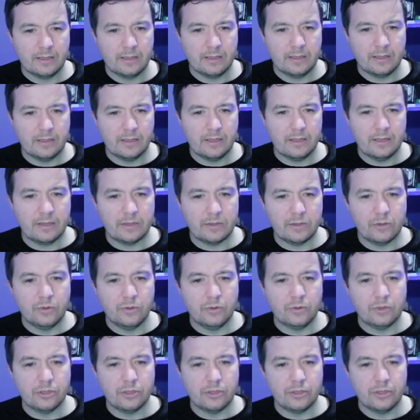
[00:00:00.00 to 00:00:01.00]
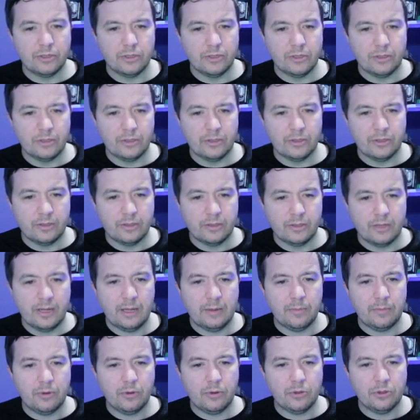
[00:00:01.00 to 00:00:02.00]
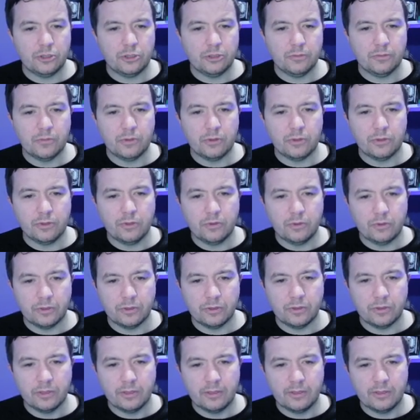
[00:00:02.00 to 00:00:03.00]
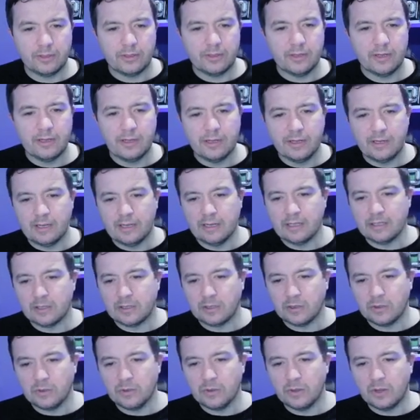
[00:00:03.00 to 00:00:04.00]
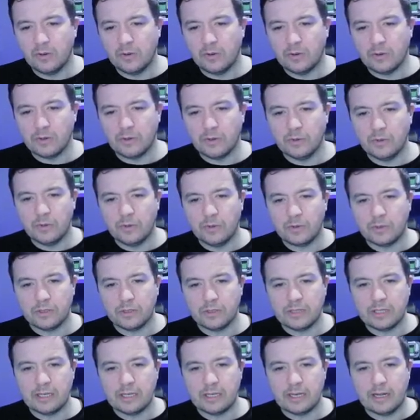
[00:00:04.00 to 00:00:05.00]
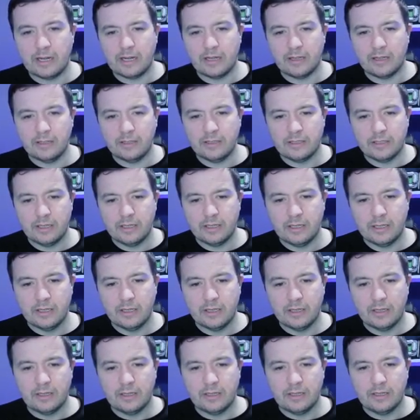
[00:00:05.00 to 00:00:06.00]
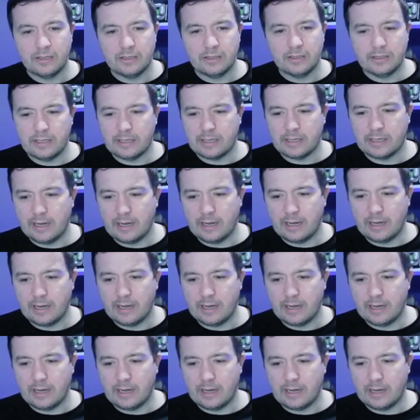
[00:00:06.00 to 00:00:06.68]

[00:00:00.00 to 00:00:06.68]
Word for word: Here's Kushin. Like punching, but Kushin. Here's Angulo. Angulo to Zay Carlos. Zay Carlos,